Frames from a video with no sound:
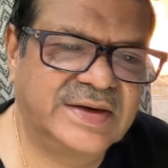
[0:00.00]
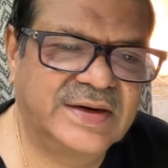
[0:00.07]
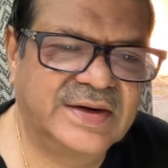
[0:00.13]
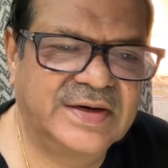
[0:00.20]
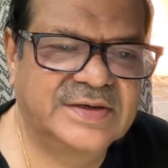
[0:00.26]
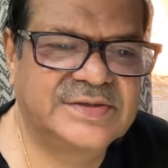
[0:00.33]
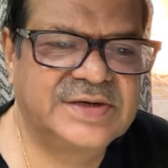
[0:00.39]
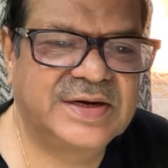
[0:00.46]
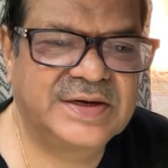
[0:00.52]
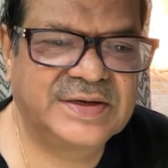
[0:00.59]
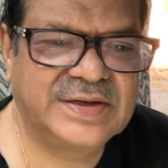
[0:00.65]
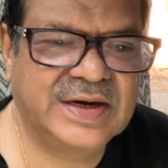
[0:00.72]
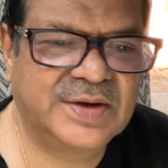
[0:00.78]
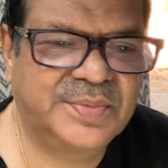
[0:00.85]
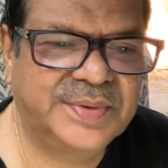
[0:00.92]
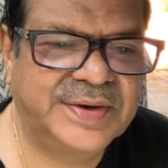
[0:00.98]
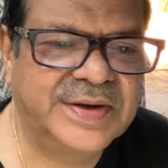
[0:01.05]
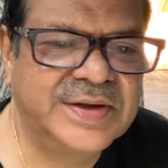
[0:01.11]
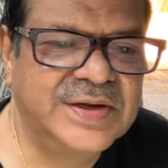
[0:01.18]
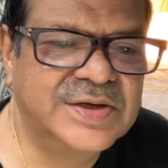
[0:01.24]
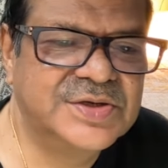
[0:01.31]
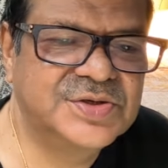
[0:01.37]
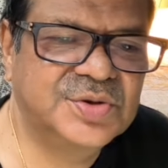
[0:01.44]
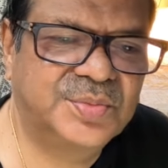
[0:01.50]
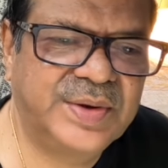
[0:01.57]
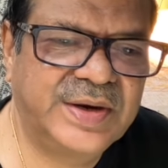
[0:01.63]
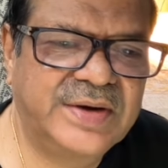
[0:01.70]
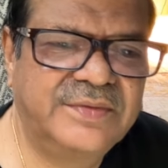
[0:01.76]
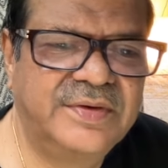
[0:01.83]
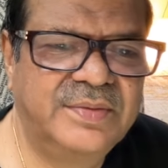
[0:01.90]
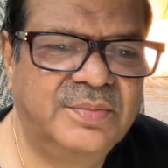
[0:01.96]
understand it that way. So
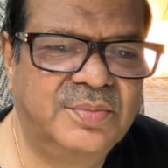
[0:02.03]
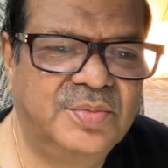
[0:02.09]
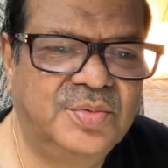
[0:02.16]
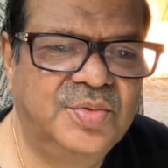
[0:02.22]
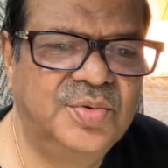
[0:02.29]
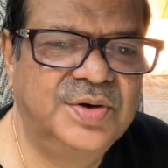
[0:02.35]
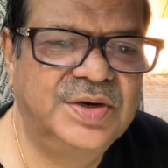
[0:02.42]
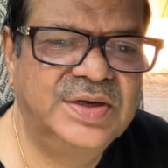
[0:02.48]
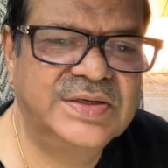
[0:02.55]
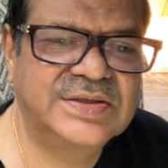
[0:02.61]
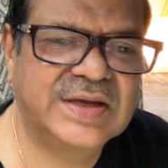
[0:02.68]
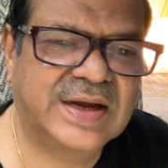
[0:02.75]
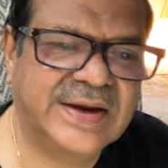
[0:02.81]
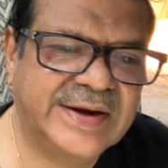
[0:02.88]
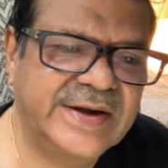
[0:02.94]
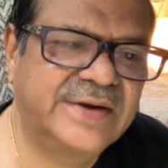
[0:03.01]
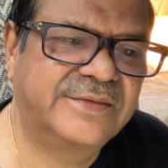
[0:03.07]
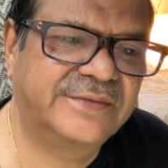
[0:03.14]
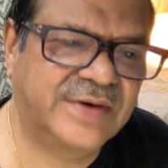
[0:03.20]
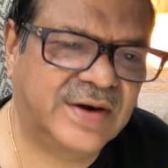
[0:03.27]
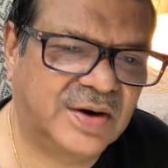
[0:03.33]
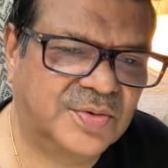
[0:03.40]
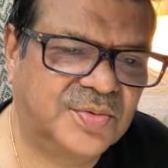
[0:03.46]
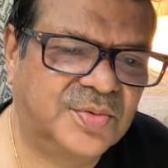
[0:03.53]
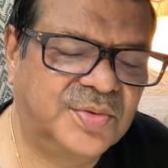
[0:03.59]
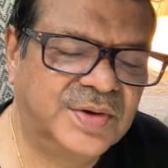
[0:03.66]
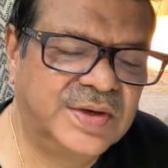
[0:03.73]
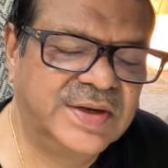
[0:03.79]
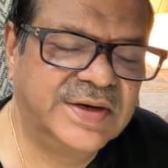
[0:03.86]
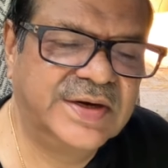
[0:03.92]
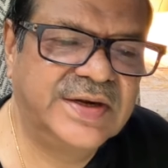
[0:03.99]
whenever Moon is ahead of Rahu
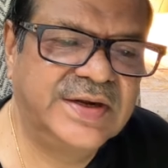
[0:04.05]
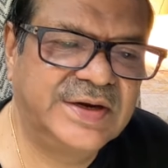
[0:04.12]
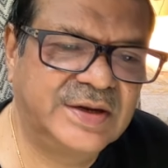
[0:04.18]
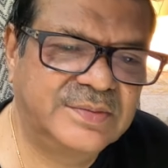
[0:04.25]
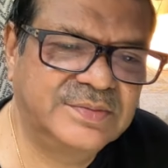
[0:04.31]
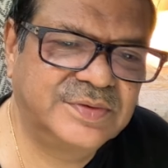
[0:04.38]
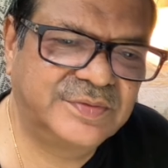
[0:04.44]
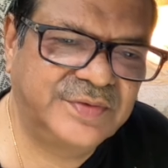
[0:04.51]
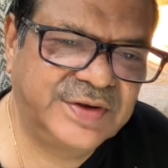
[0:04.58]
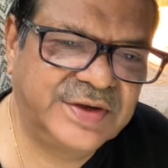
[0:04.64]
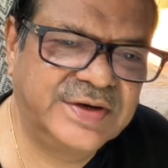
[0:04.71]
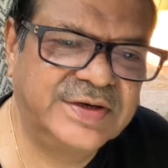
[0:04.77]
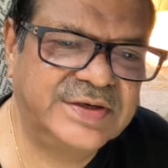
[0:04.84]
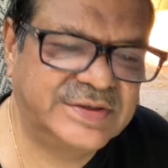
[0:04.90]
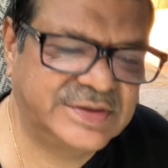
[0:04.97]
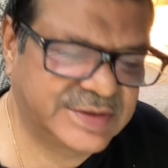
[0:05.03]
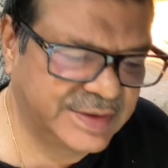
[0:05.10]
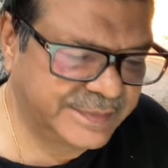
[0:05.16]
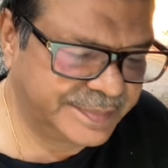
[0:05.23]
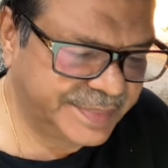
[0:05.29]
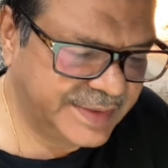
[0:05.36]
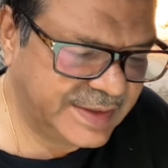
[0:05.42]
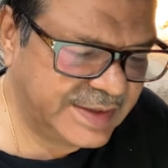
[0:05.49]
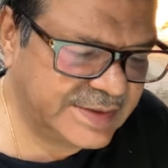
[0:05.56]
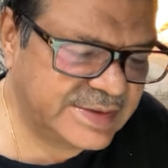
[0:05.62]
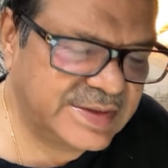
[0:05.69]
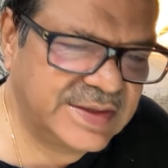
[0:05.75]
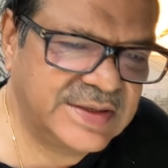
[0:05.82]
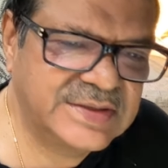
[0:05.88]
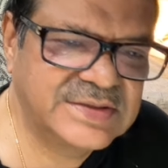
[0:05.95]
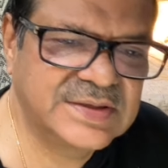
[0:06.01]
in terms of degrees, it
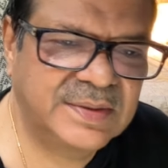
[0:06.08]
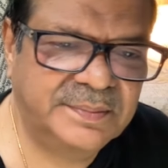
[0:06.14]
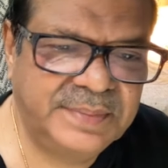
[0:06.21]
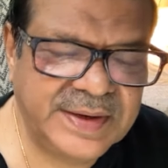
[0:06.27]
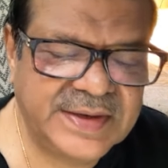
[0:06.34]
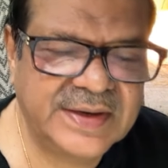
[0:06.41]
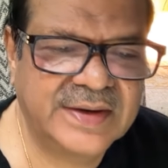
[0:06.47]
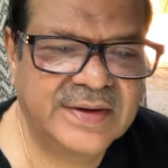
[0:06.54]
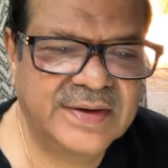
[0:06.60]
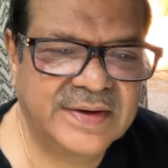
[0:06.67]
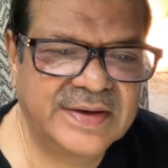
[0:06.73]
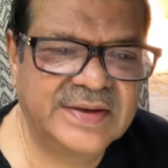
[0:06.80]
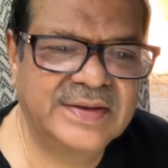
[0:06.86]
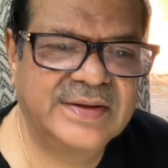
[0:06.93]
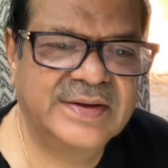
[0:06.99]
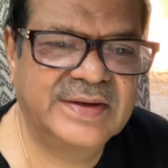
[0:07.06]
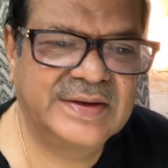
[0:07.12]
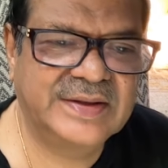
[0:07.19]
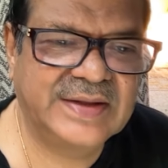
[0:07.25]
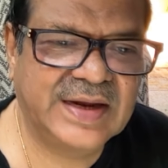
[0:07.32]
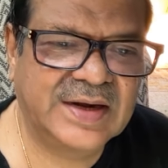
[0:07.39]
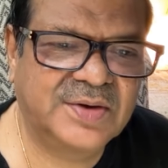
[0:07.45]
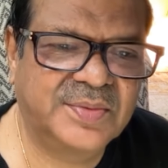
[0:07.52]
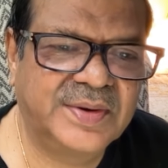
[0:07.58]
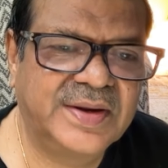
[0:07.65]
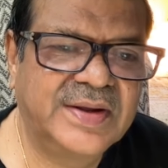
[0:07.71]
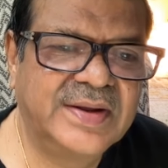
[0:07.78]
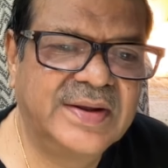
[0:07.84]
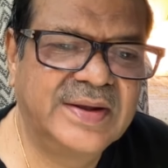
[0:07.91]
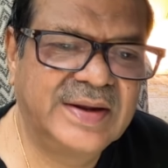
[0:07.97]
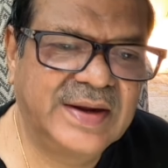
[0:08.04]
is better in that way,
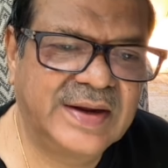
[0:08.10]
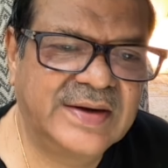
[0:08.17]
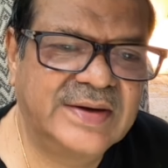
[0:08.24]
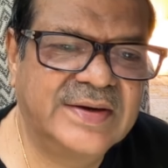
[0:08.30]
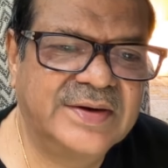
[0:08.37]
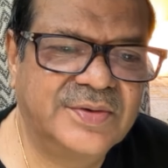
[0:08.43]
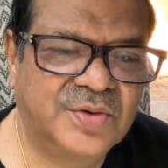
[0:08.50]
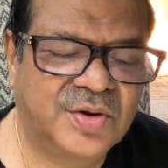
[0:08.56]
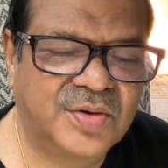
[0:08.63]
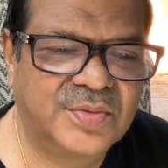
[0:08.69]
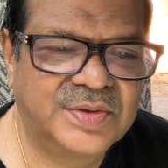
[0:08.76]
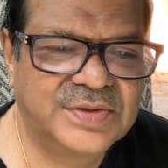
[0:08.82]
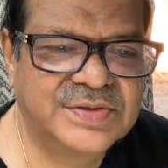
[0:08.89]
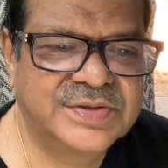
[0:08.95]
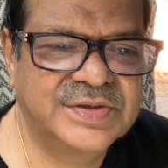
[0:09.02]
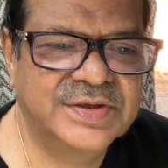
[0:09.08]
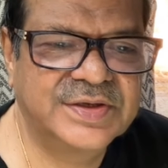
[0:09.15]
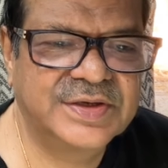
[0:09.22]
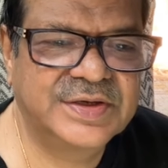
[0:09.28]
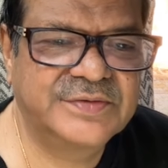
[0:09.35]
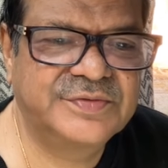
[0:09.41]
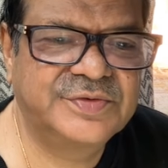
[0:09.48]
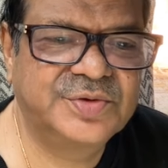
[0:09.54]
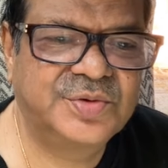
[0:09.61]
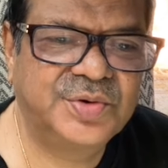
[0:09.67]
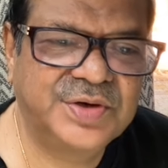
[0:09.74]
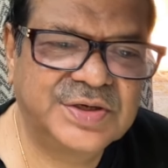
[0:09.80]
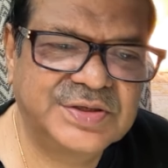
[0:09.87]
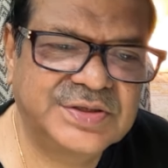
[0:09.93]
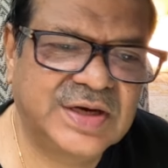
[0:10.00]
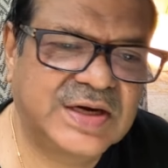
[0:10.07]
and it always gives you
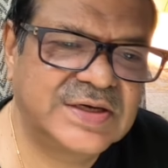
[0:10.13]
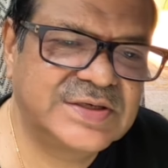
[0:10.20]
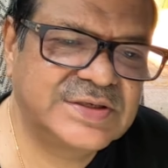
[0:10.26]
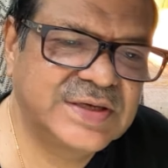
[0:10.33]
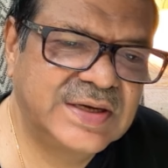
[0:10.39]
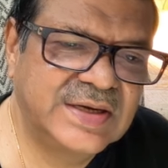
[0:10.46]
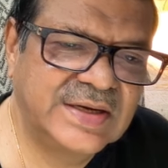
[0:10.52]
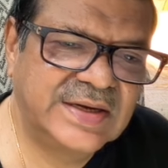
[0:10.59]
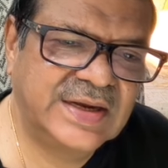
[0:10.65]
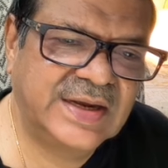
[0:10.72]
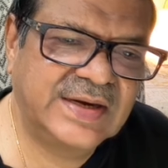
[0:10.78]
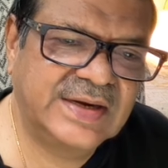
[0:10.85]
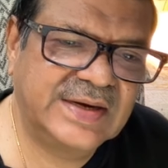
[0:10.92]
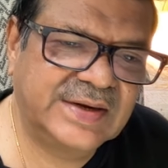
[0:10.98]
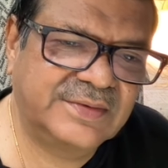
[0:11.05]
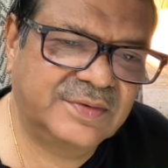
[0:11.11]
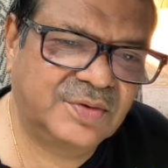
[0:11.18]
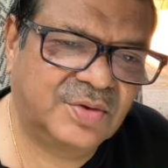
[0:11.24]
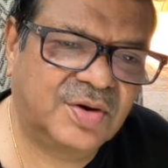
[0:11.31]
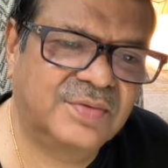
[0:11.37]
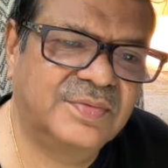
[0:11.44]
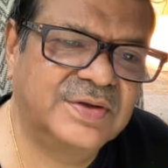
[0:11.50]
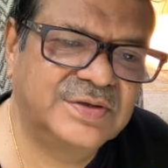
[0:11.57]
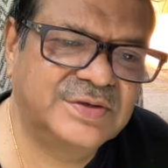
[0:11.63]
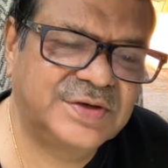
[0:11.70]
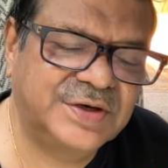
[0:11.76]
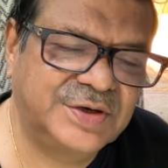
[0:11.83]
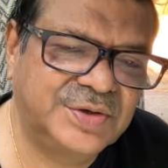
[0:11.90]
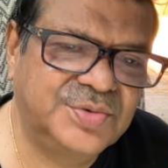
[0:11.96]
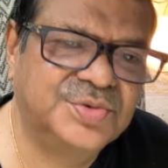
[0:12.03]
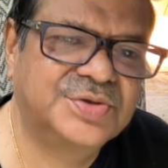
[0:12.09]
good results, and it will always
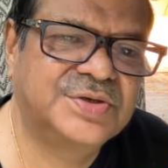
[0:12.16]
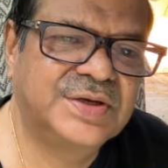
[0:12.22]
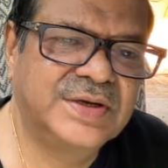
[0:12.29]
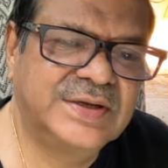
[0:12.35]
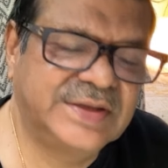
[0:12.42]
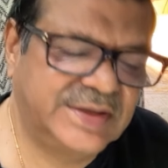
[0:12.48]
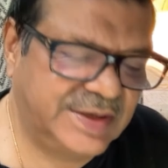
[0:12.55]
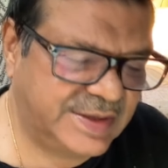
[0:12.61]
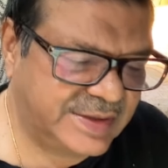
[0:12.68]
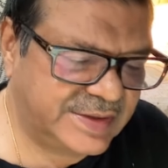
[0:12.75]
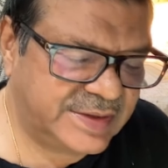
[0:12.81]
reduce the